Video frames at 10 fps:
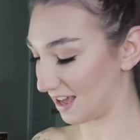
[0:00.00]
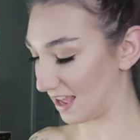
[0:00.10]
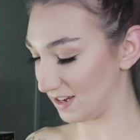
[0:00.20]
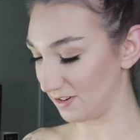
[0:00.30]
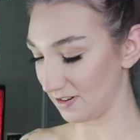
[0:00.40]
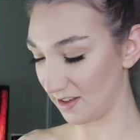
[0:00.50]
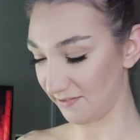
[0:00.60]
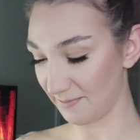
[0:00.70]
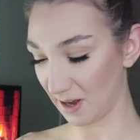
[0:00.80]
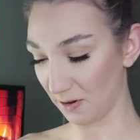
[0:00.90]
I do
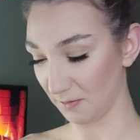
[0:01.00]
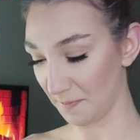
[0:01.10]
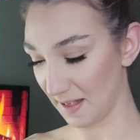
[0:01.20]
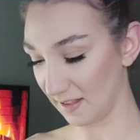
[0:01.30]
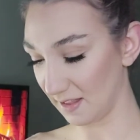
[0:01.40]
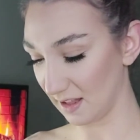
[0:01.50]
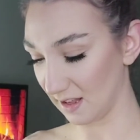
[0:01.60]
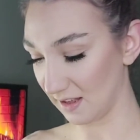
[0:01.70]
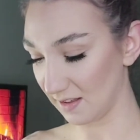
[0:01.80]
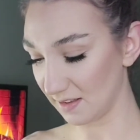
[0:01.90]
have my own
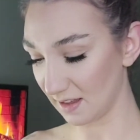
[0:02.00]
business.